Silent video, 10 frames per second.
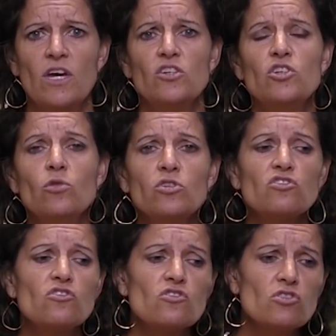you will
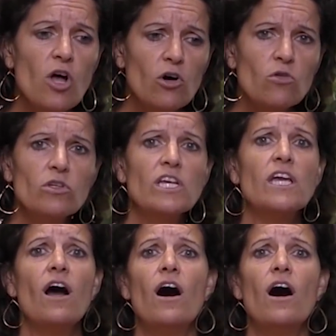slowly